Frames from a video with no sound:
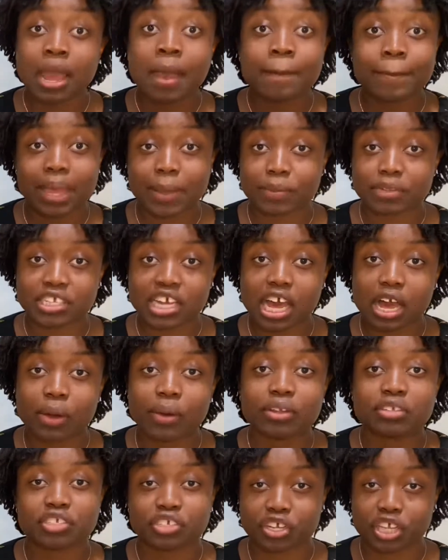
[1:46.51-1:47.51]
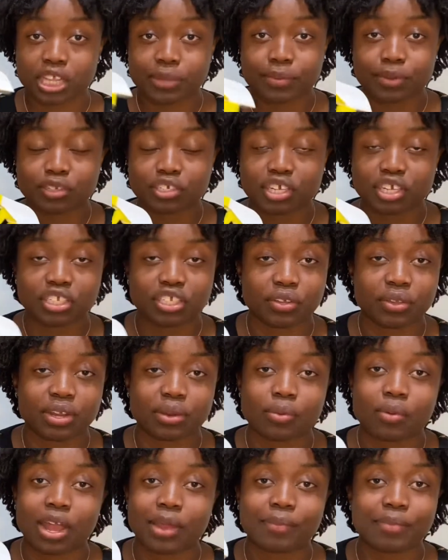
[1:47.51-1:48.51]
Paper towel, circular motions, you can
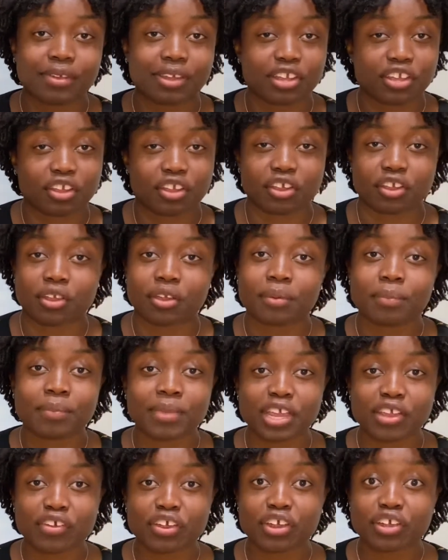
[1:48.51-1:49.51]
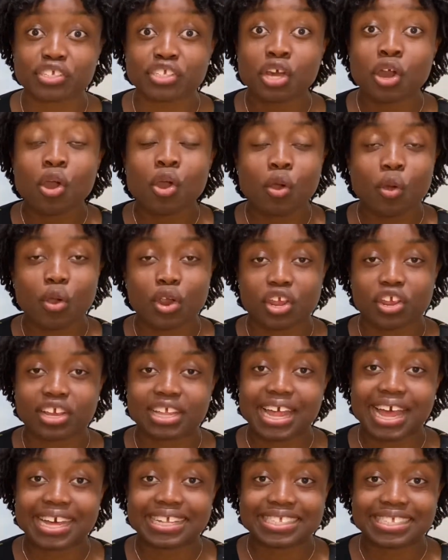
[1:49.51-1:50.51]
wipe your mirrors or your
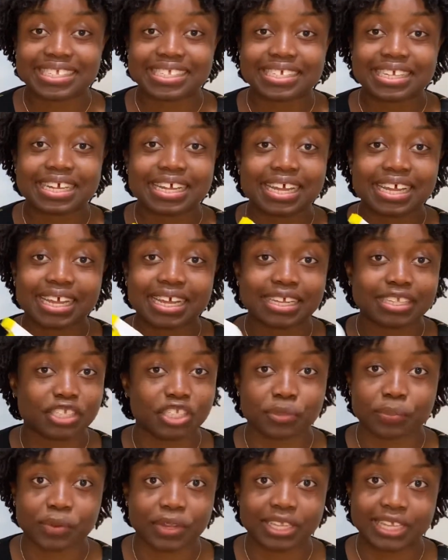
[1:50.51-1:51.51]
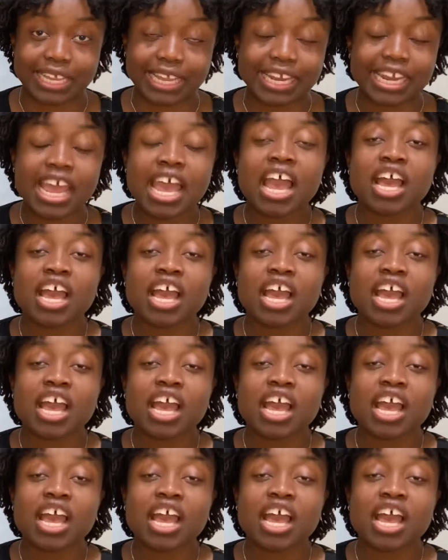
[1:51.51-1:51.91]
glass super clean.